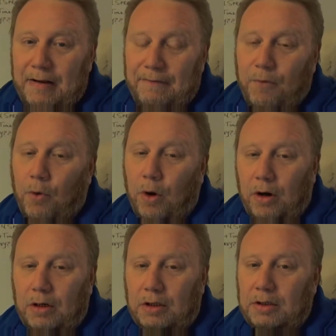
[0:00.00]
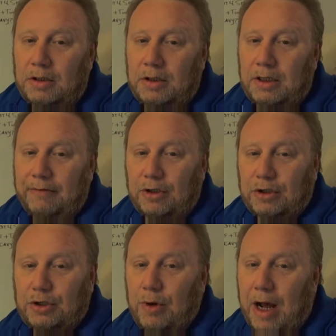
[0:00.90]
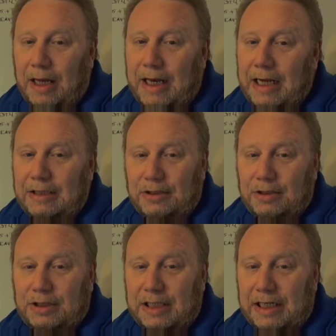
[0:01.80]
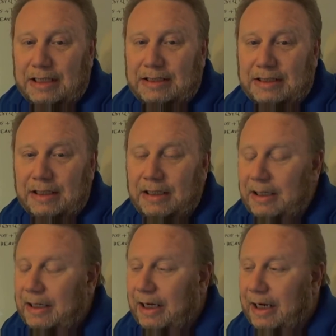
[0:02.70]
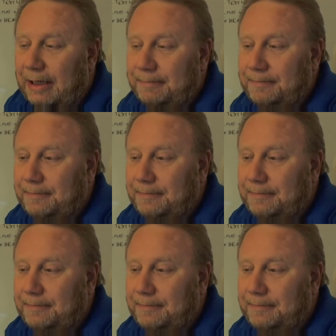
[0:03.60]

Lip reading: 4, or if there's 2 holidays, or 6. Any